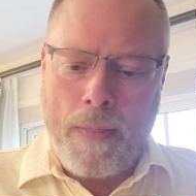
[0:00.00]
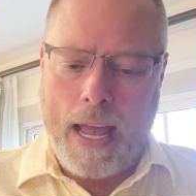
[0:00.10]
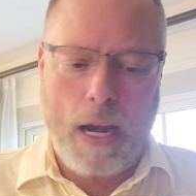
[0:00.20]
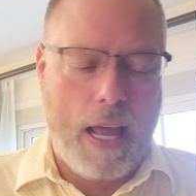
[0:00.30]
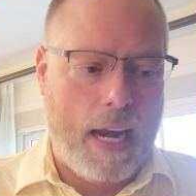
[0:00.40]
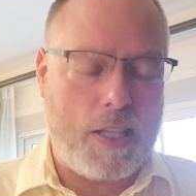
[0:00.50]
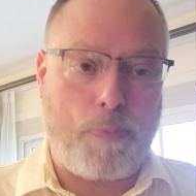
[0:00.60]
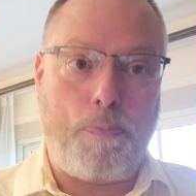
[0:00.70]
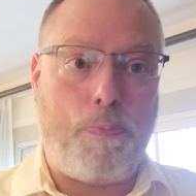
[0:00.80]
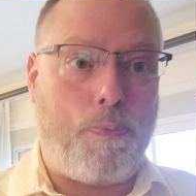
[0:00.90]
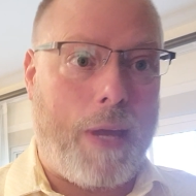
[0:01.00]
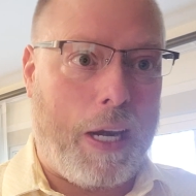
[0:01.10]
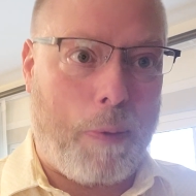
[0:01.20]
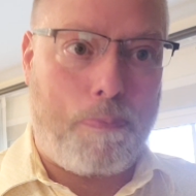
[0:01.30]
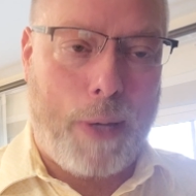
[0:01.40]
And it's
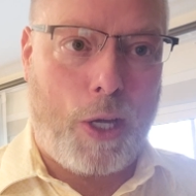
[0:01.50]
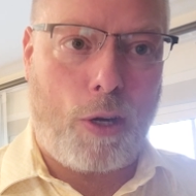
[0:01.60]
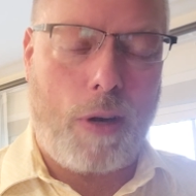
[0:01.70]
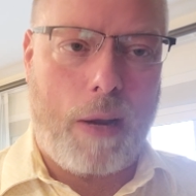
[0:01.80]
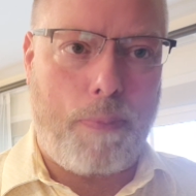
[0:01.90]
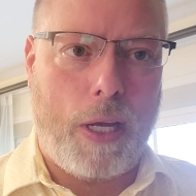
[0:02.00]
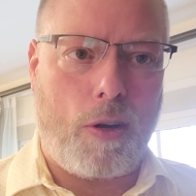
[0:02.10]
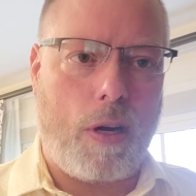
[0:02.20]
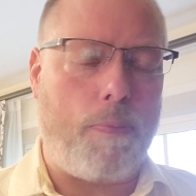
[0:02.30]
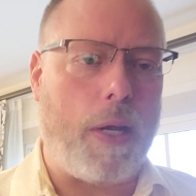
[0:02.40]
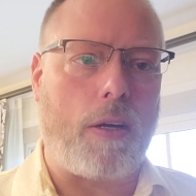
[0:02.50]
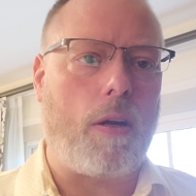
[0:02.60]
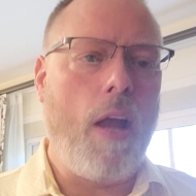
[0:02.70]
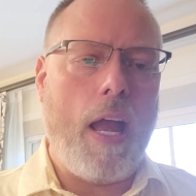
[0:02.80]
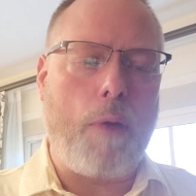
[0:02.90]
getting bigger and bigger and bigger.